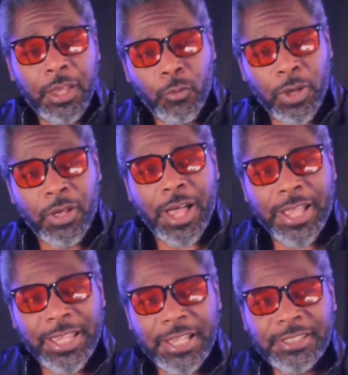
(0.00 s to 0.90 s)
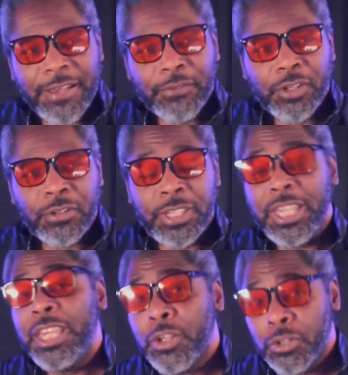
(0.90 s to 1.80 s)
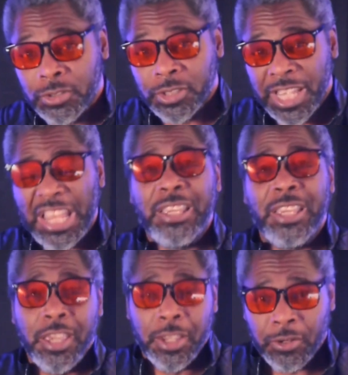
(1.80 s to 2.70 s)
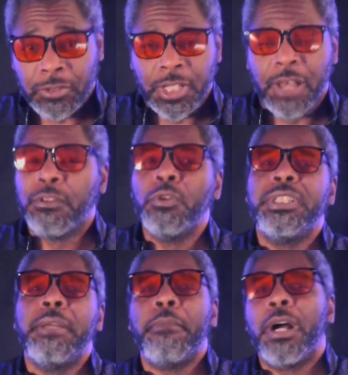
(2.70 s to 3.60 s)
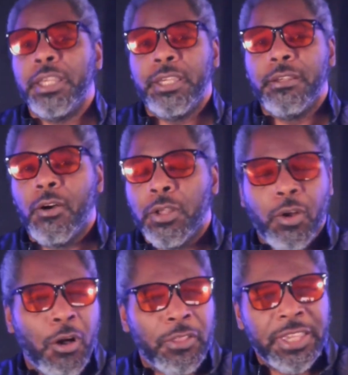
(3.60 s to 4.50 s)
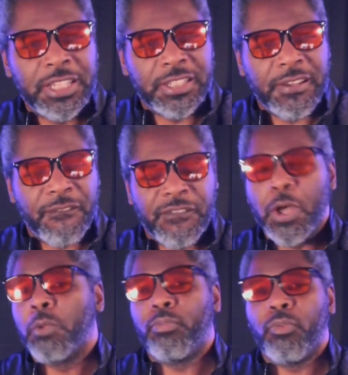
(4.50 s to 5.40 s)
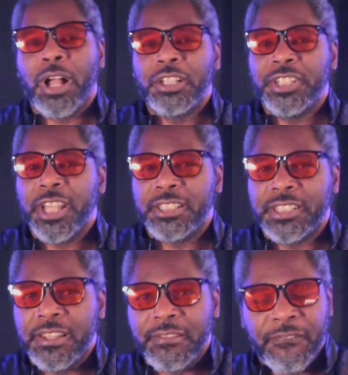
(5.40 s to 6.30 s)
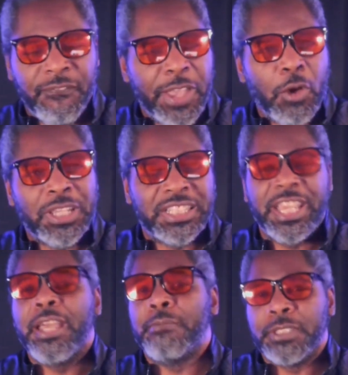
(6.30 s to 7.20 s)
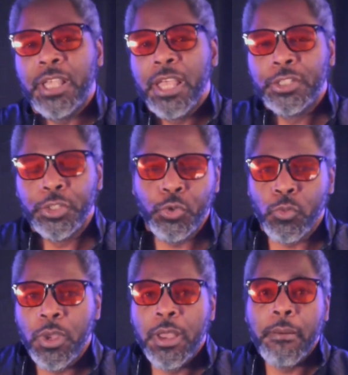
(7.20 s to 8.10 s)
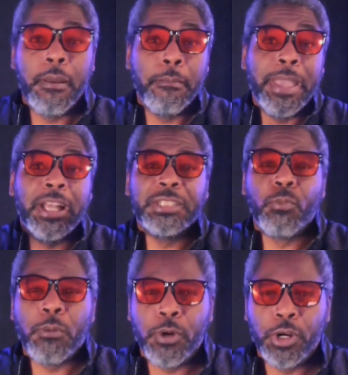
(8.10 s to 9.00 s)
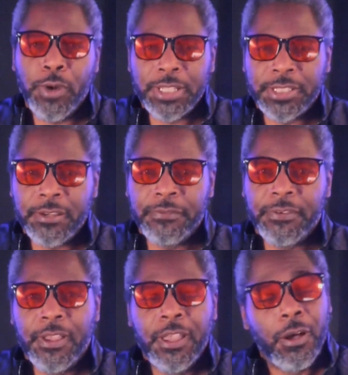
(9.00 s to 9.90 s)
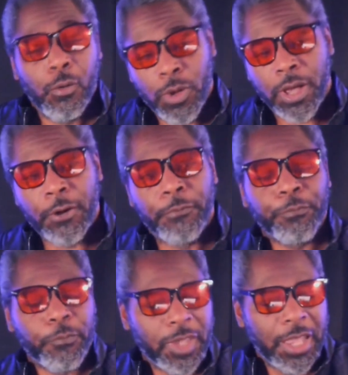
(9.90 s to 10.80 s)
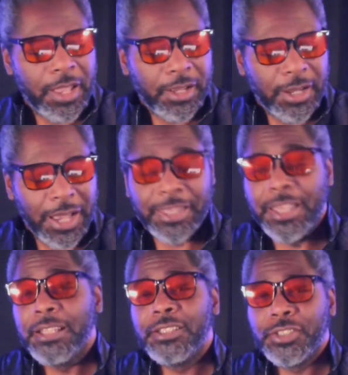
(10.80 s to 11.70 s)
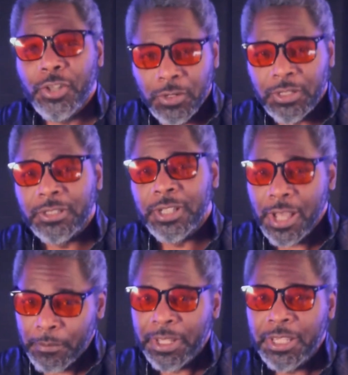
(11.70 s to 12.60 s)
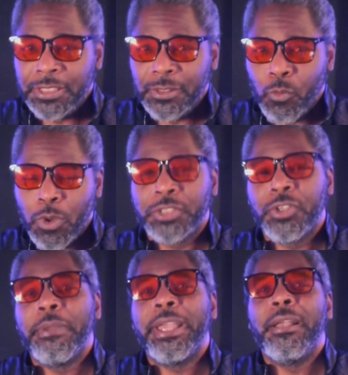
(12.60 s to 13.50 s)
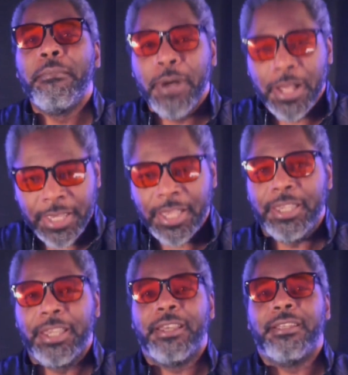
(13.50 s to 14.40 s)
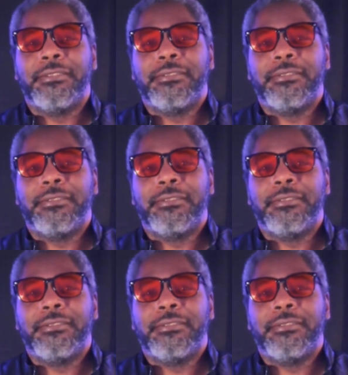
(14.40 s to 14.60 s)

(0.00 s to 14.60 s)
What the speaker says: Well, I guess after years and years of losing money on all these failed projects and failed attempts to make us more progressive, well, I think certain companies want to start making money again.